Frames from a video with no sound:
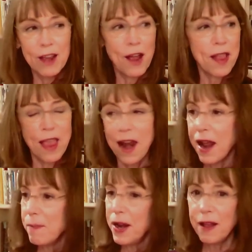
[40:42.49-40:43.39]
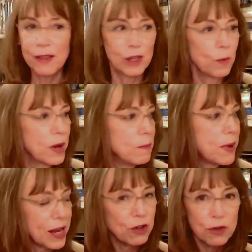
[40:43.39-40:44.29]
and I'd been on this one
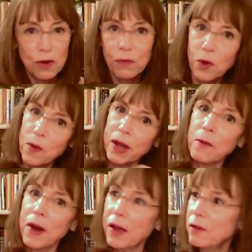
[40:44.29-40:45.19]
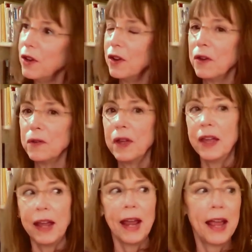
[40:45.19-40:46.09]
beach, sort of going around, you know,
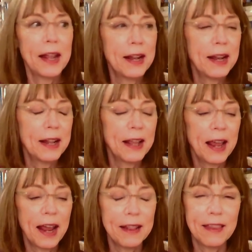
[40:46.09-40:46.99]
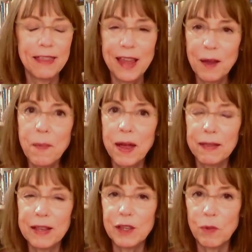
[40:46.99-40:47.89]
and and the thing about
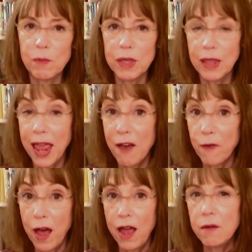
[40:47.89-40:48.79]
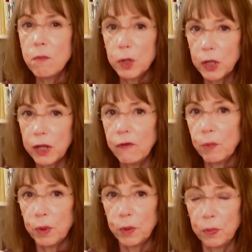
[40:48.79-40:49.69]
these women, they have
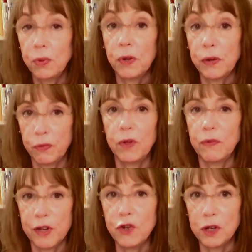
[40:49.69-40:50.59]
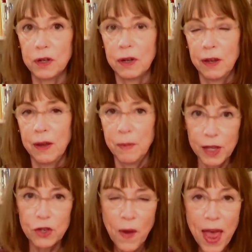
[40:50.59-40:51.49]
unbelievable peripheral vision
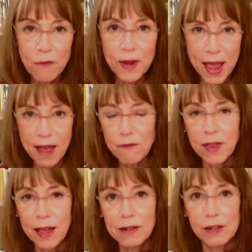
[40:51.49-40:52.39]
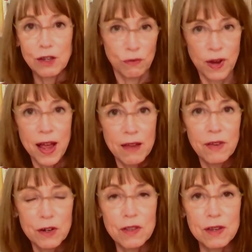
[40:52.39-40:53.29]
because you have to have that to survive
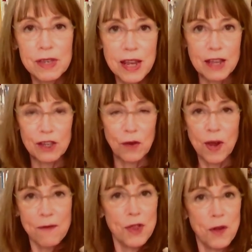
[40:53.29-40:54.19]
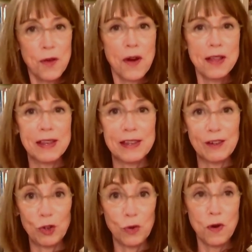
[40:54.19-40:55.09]
under the sea. So even though they're on this
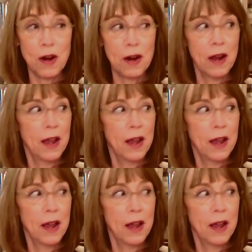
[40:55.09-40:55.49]
shore,